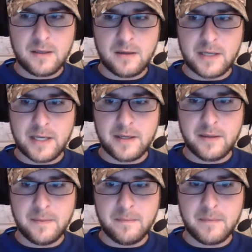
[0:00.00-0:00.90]
Okay?
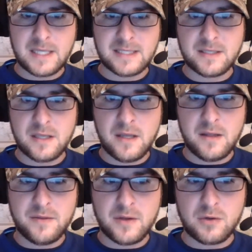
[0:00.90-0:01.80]
Because
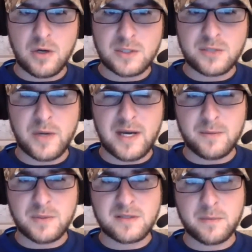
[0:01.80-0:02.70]
the growing
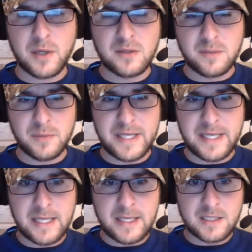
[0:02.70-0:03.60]
swab was
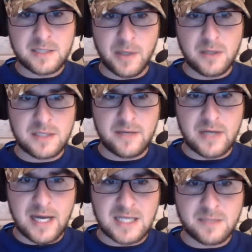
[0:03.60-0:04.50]
supposedly disposed of in
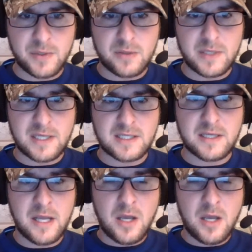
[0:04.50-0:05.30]
the hospital because